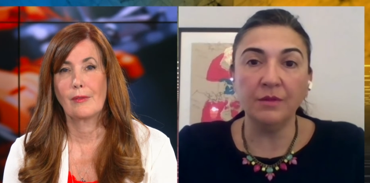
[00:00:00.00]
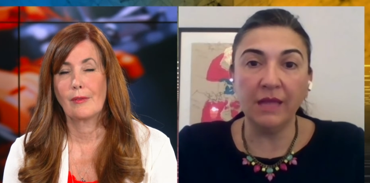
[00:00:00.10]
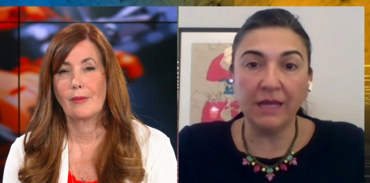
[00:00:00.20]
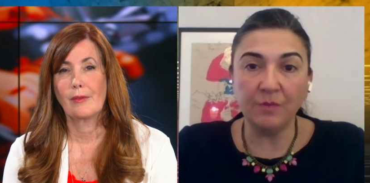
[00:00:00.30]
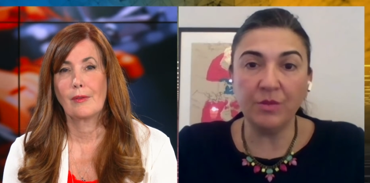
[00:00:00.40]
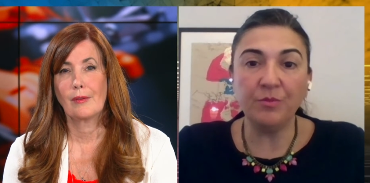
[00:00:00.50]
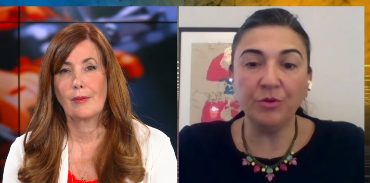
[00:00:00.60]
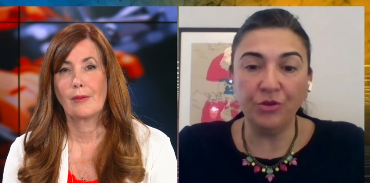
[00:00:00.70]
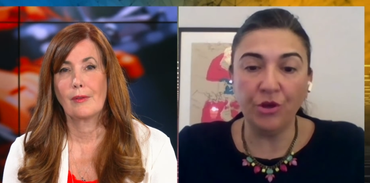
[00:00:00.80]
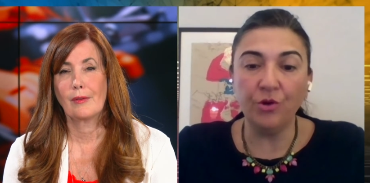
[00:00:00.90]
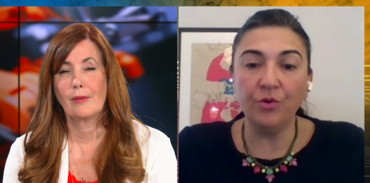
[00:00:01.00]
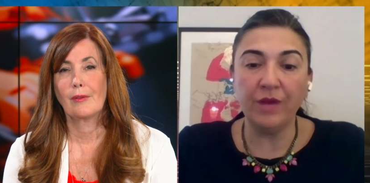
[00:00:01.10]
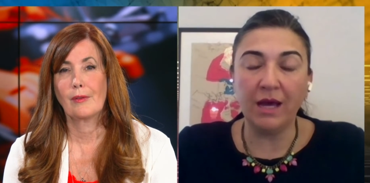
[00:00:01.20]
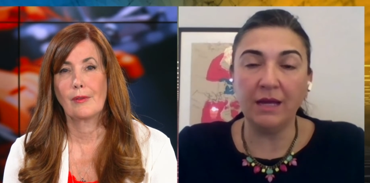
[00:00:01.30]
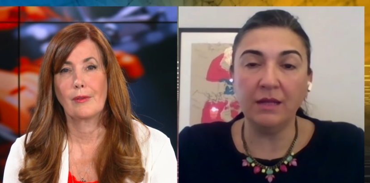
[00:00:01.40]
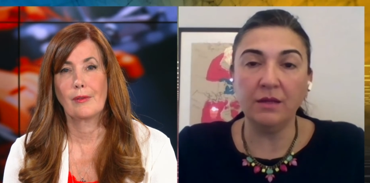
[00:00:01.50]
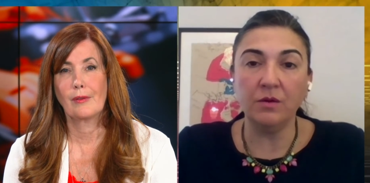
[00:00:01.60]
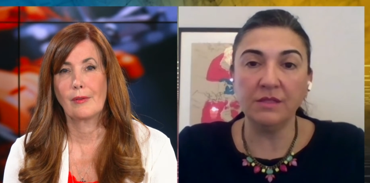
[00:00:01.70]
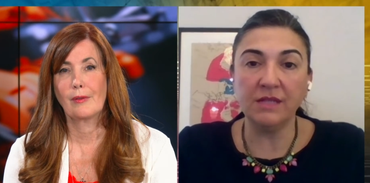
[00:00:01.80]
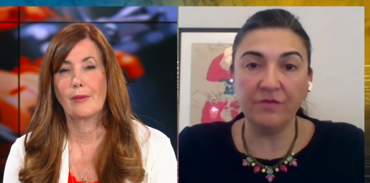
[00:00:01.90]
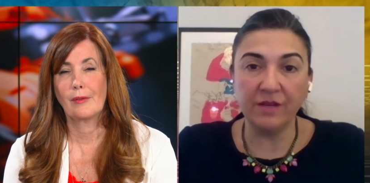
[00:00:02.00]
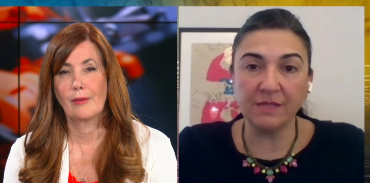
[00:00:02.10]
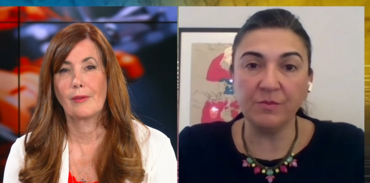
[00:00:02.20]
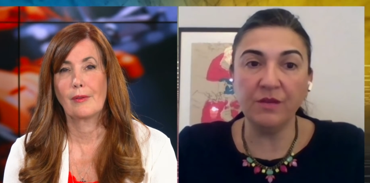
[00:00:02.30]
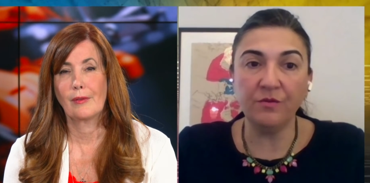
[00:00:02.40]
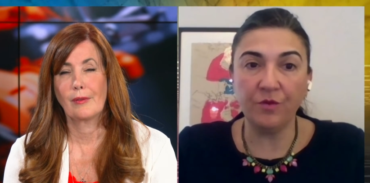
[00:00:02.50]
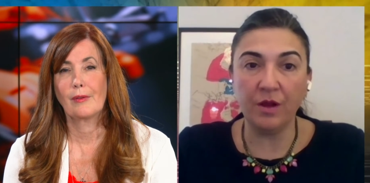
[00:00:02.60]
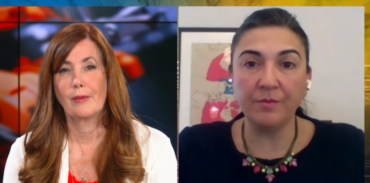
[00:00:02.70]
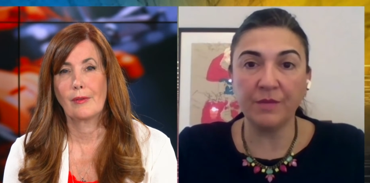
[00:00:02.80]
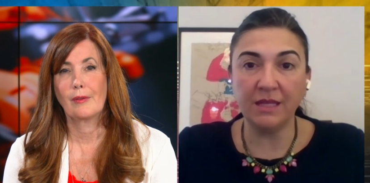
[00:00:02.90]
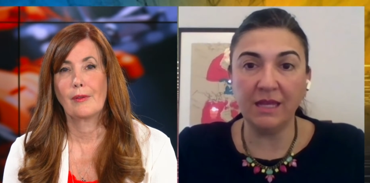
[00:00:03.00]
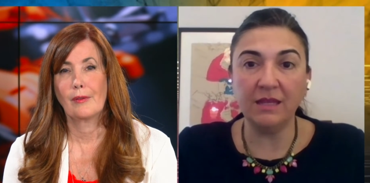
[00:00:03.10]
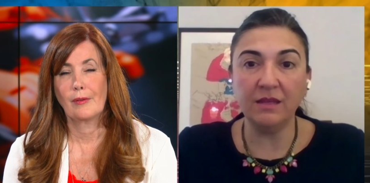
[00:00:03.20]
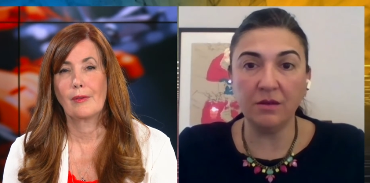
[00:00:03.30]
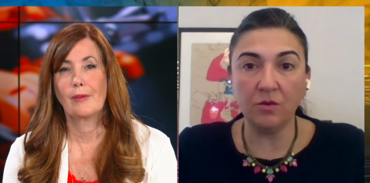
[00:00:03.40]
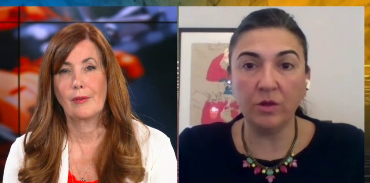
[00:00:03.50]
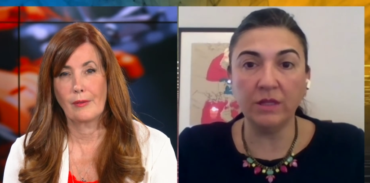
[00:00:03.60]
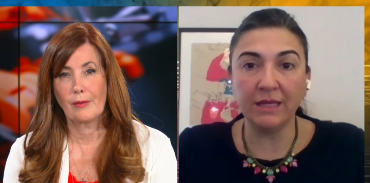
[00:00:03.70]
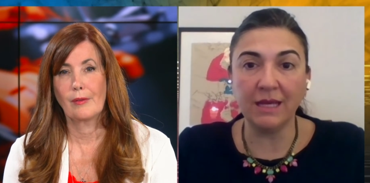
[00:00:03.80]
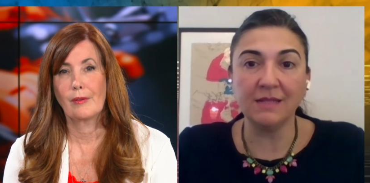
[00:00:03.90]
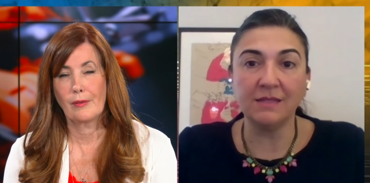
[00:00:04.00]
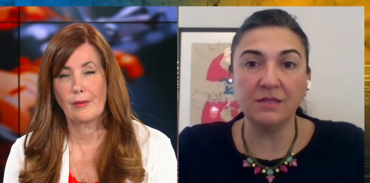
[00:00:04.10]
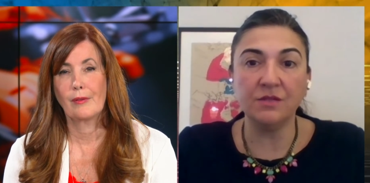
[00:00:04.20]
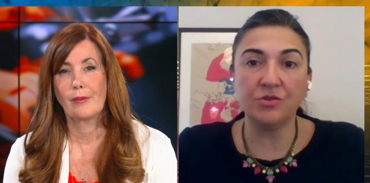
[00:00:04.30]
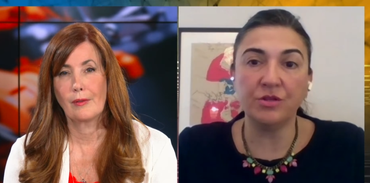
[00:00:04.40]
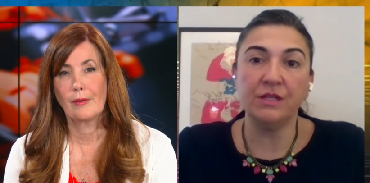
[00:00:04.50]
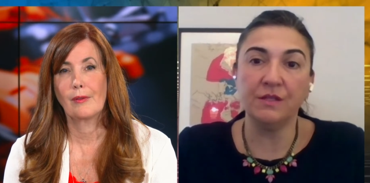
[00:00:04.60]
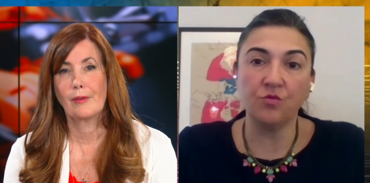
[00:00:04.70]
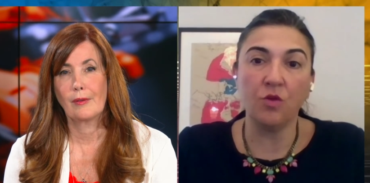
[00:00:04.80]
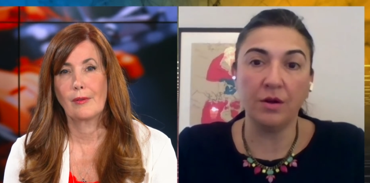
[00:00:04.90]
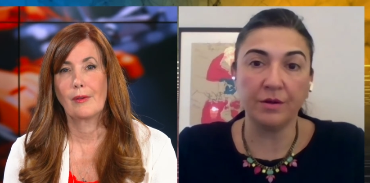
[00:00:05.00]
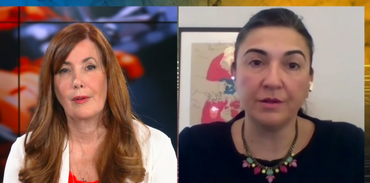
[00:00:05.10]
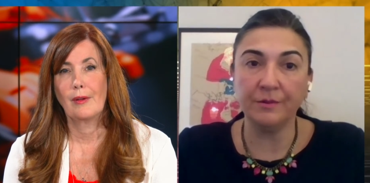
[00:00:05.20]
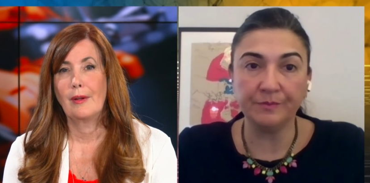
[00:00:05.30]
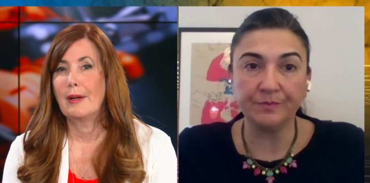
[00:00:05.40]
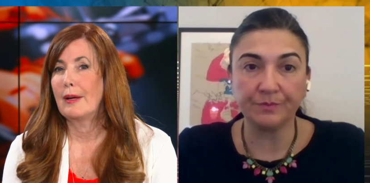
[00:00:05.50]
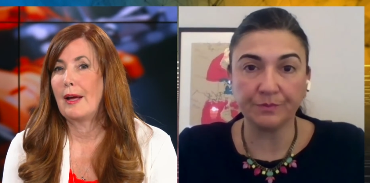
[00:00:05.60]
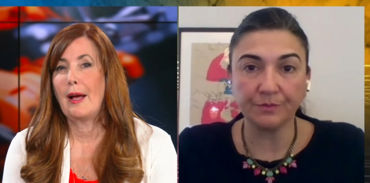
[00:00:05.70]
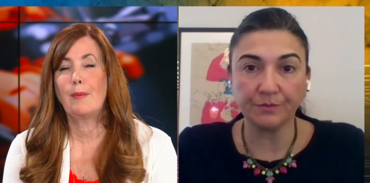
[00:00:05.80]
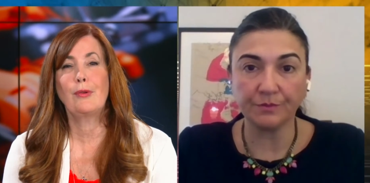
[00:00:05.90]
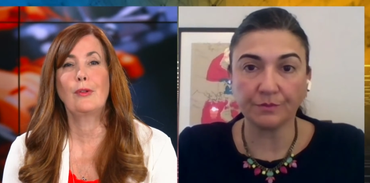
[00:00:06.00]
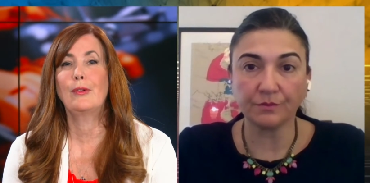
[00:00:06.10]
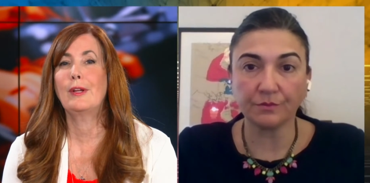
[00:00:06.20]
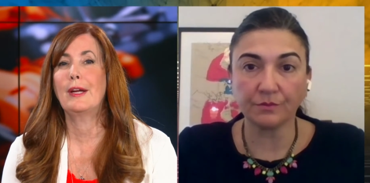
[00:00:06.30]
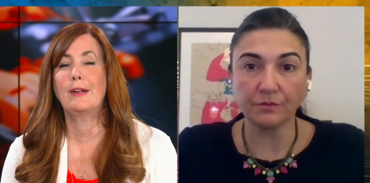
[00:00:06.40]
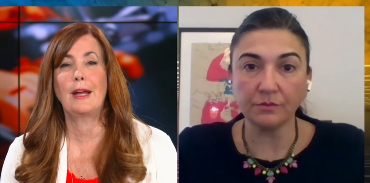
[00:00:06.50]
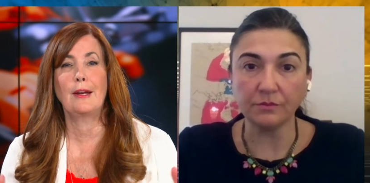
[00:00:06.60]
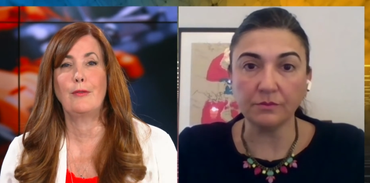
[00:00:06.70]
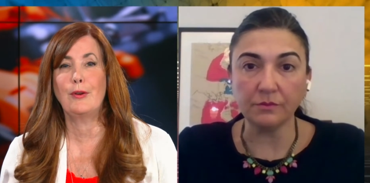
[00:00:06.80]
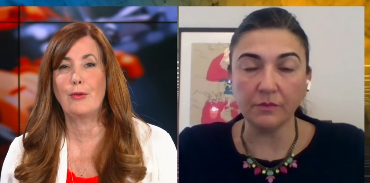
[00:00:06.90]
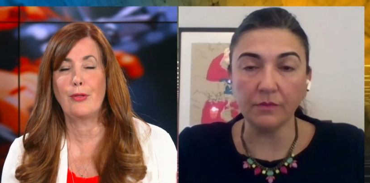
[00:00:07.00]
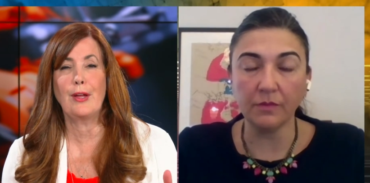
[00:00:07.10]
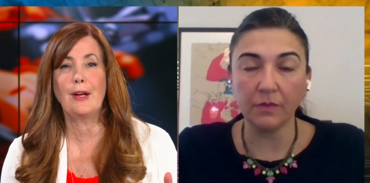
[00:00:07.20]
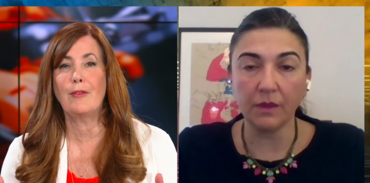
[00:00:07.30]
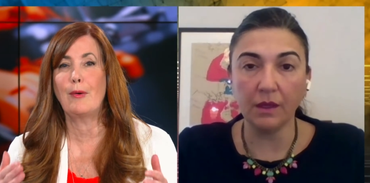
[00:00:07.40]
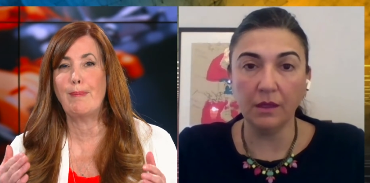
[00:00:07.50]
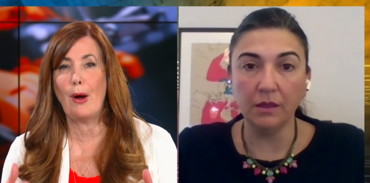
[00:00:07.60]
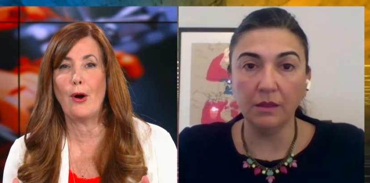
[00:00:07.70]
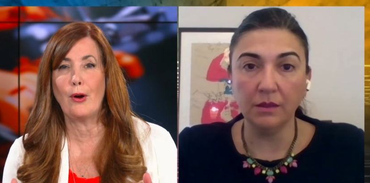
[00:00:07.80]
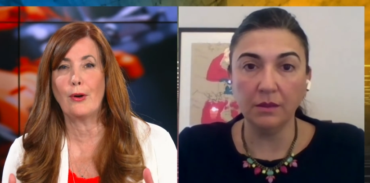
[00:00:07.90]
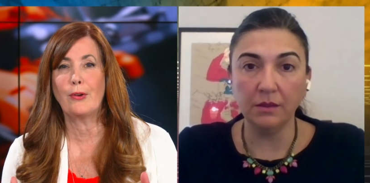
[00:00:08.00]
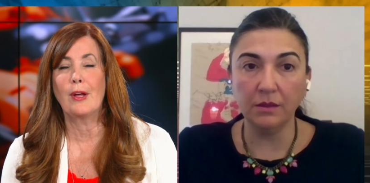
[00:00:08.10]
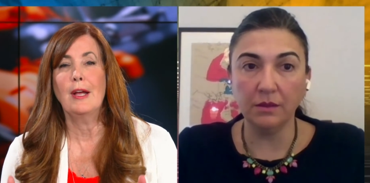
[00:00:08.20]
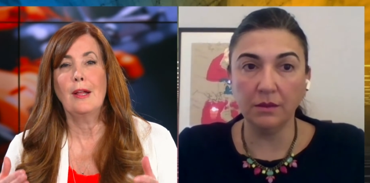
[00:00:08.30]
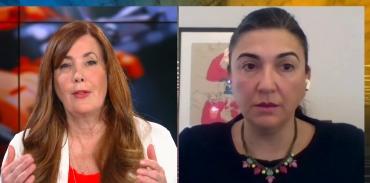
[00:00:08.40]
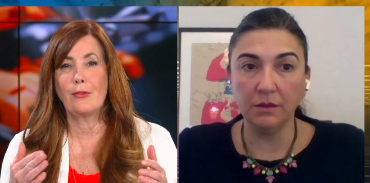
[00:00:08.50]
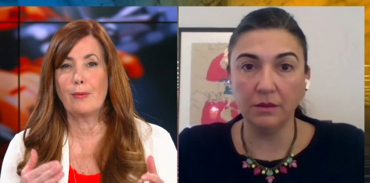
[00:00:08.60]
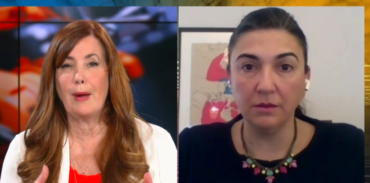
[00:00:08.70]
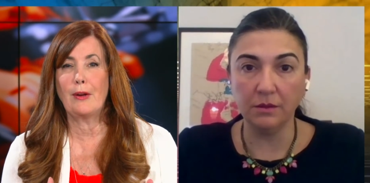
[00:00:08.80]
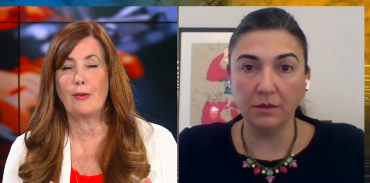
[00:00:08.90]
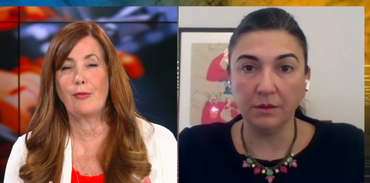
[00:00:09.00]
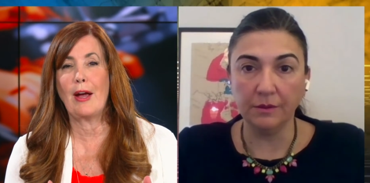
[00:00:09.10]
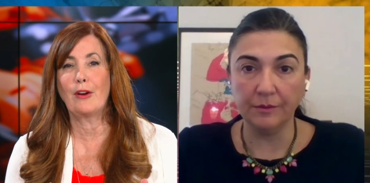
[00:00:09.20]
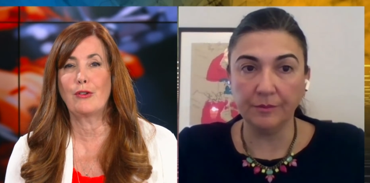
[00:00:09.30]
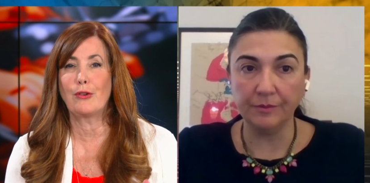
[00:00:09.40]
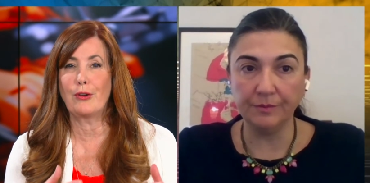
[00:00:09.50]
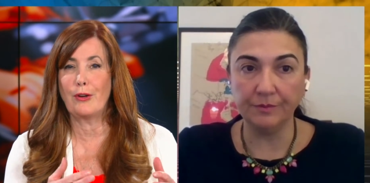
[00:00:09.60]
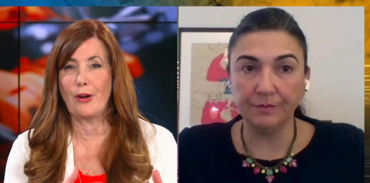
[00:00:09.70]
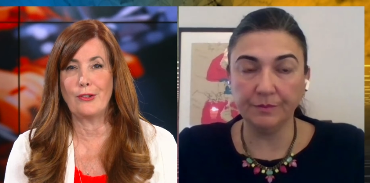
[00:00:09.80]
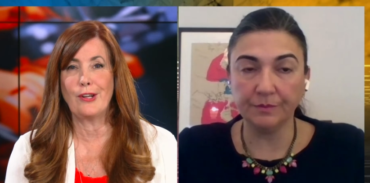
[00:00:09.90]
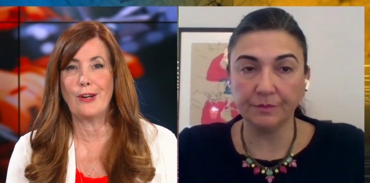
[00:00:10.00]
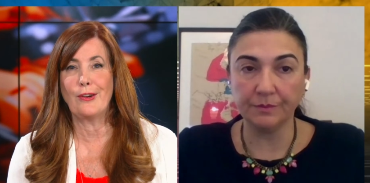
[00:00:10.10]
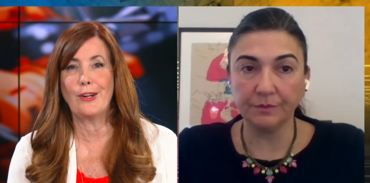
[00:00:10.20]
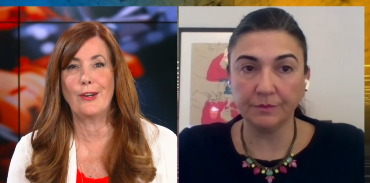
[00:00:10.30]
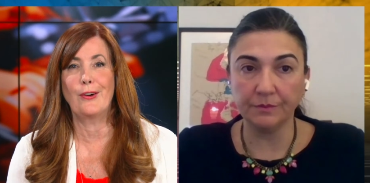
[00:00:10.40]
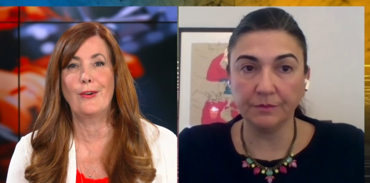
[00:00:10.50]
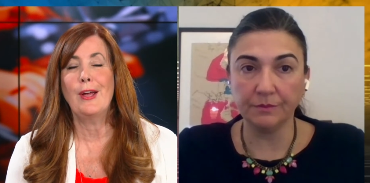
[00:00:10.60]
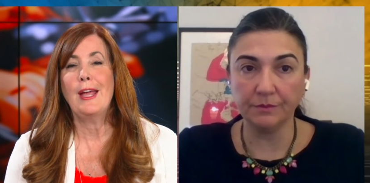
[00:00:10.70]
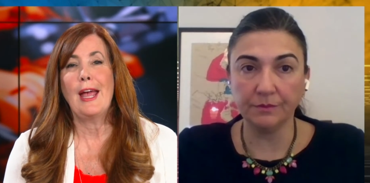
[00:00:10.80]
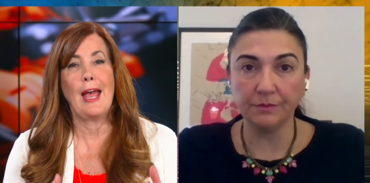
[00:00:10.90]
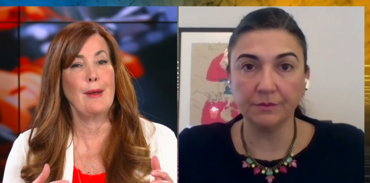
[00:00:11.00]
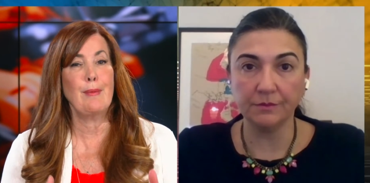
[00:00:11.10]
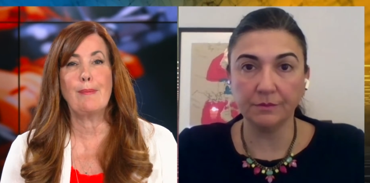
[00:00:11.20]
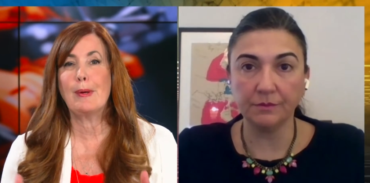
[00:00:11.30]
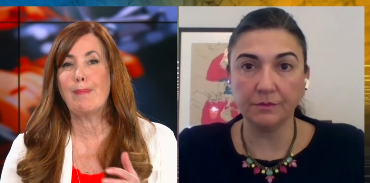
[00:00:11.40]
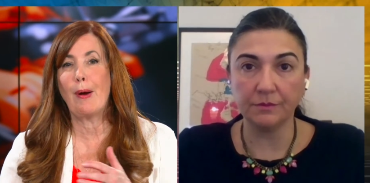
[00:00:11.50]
Speaker 1: letting people know that divestment from Canadian oil and gas industry is wrong.
Speaker 2: Yeah, absolutely. And, and if you think of a part that's manufactured in Ontario, it may be a